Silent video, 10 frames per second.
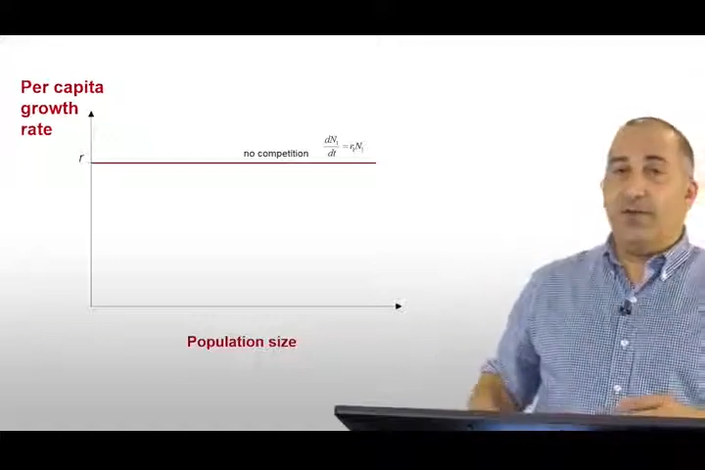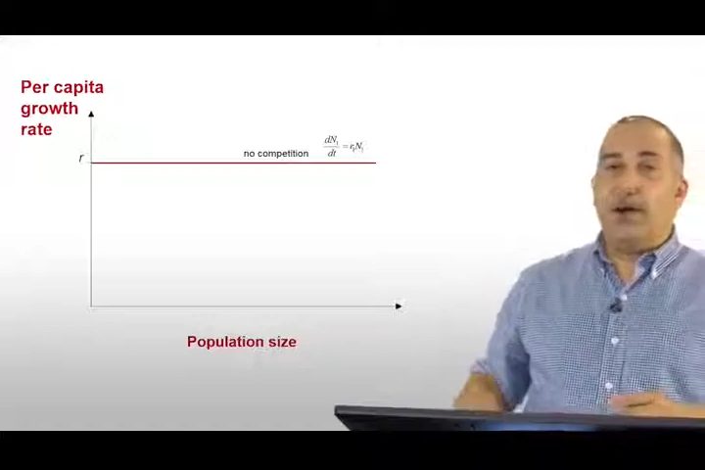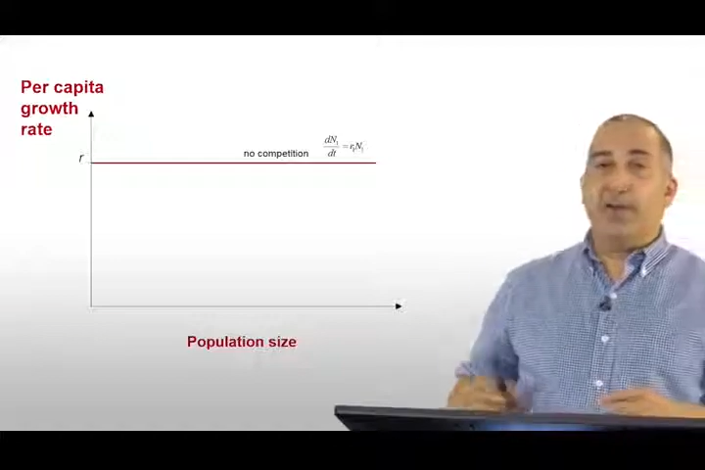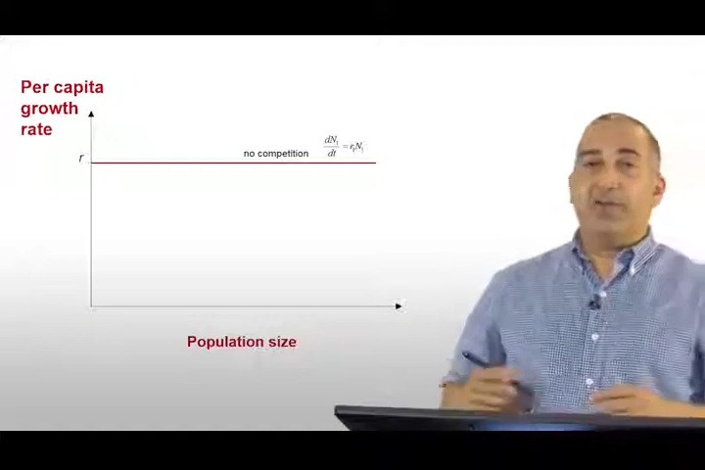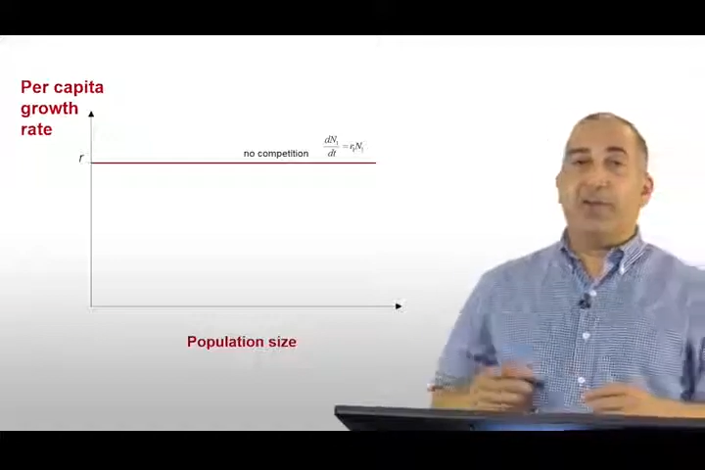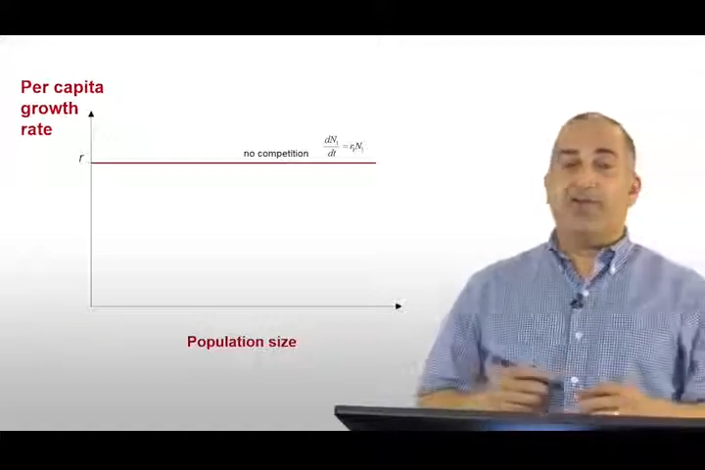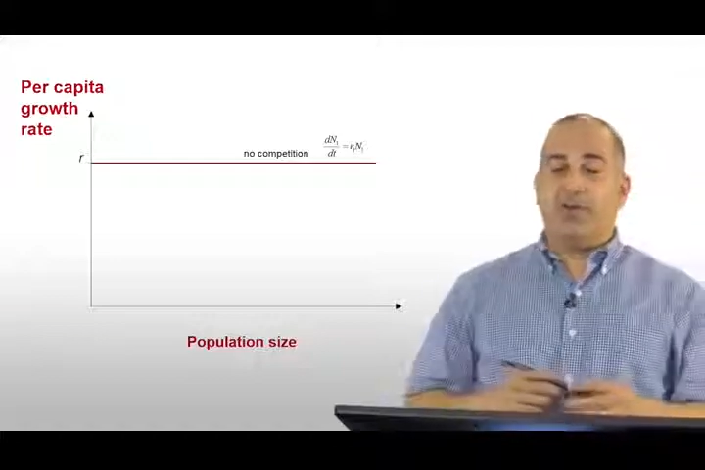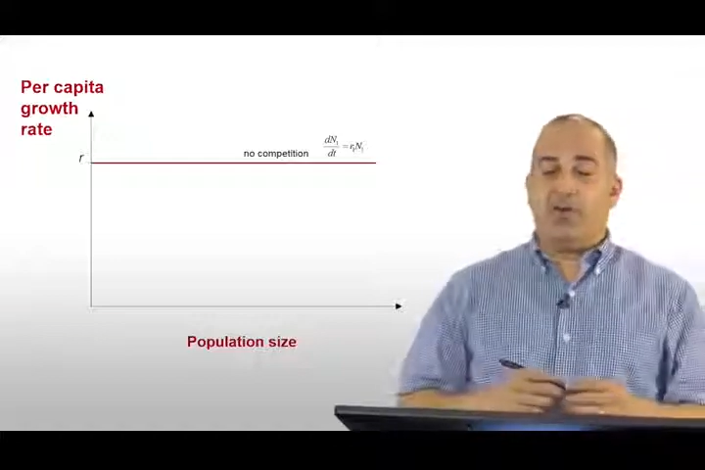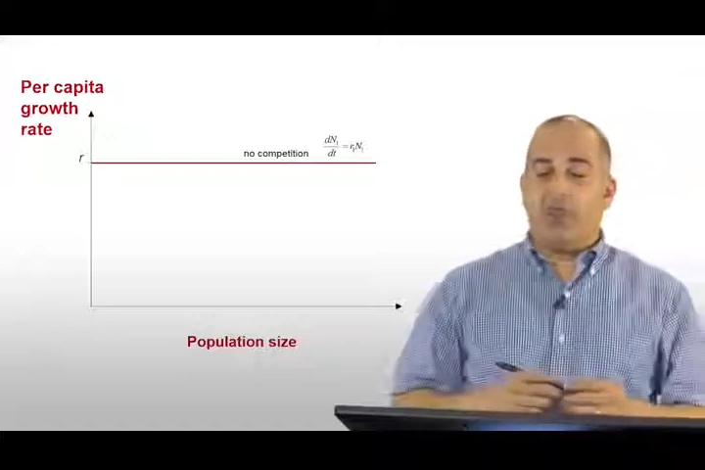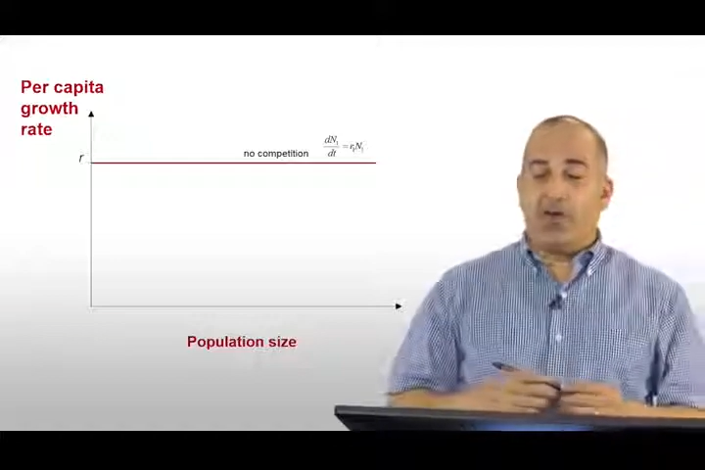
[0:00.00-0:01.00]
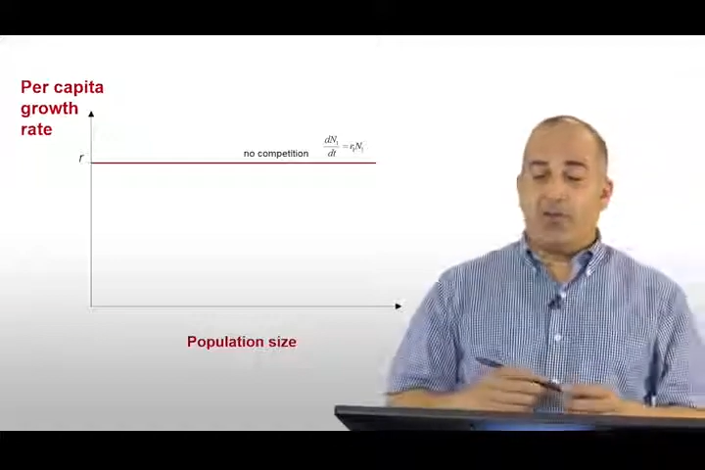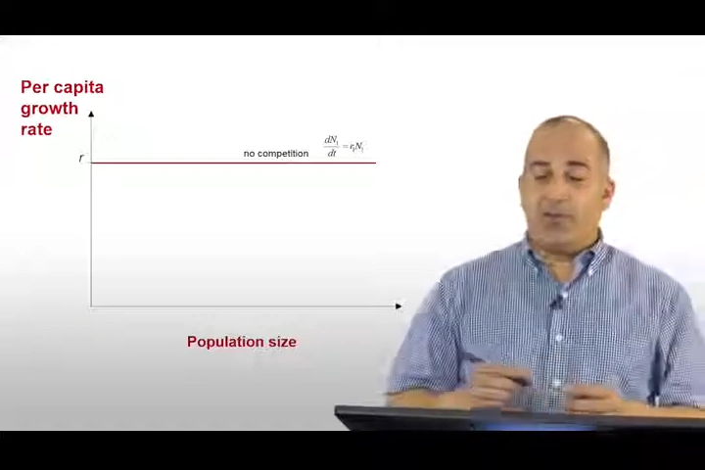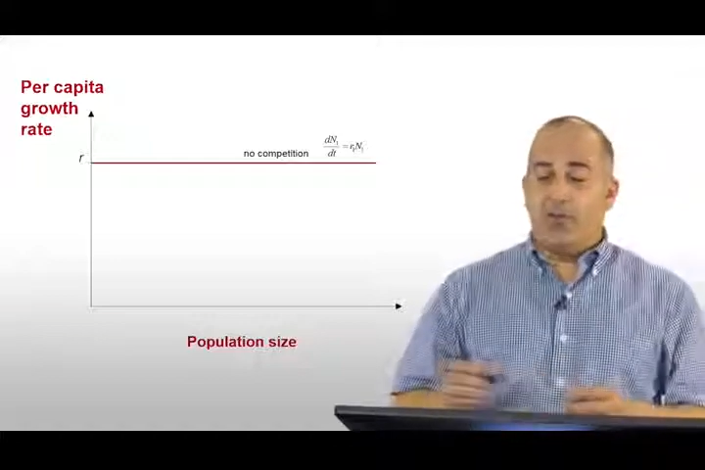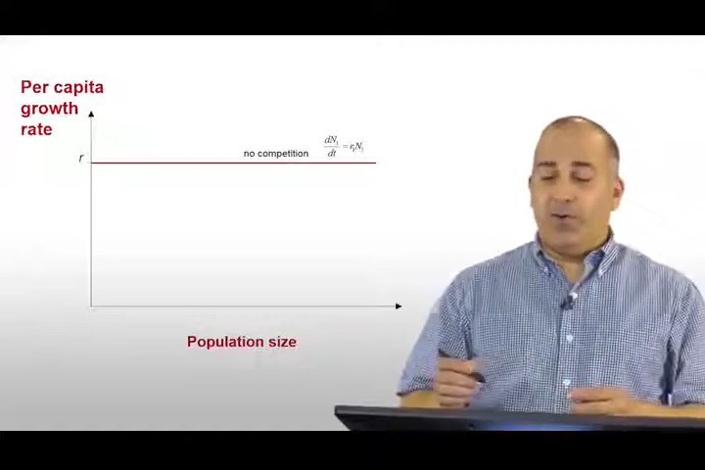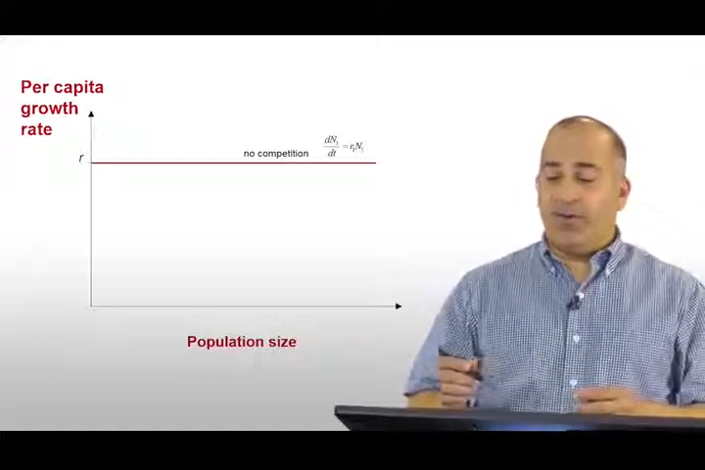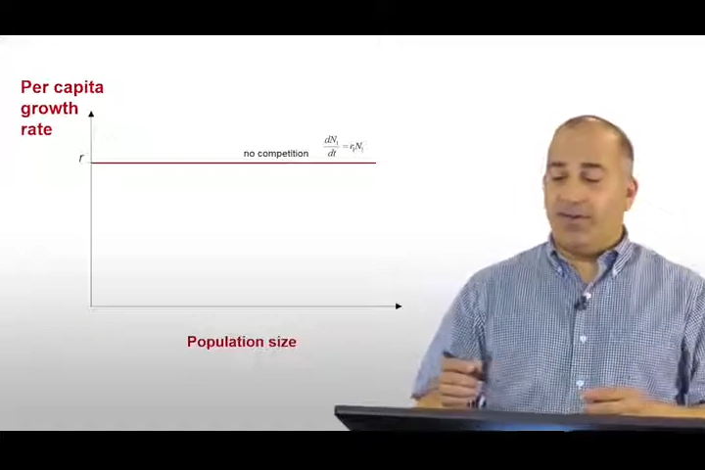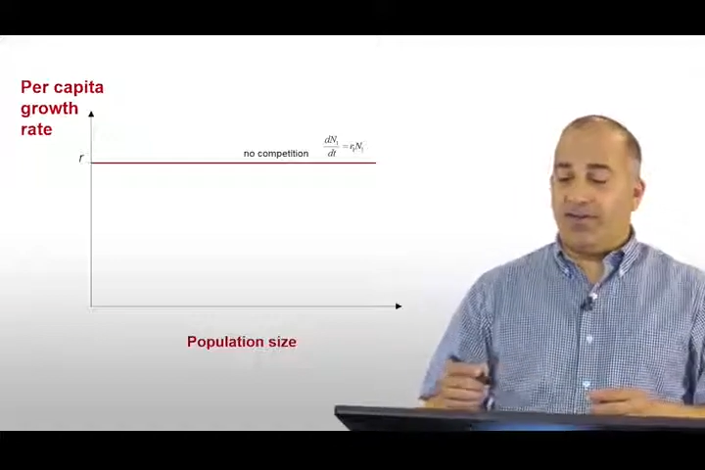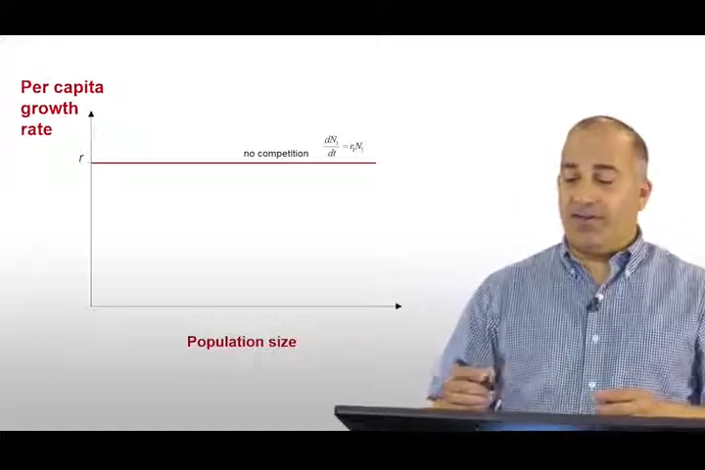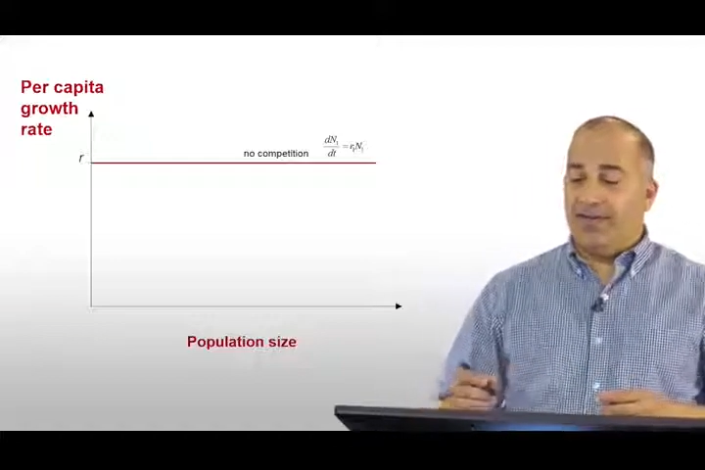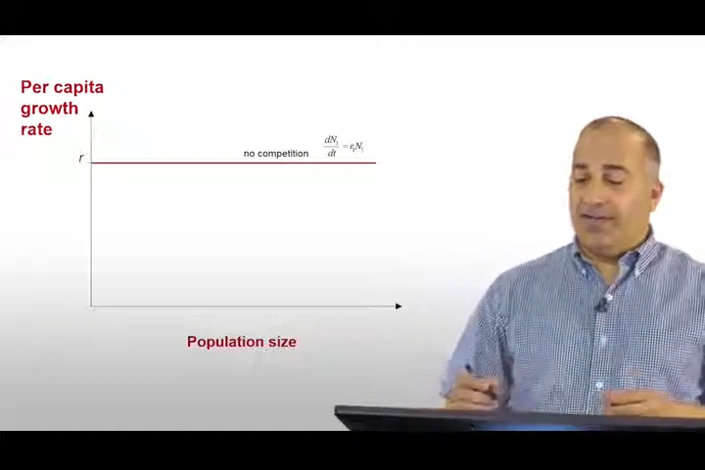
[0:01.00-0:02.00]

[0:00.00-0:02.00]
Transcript: population growth model we worked with.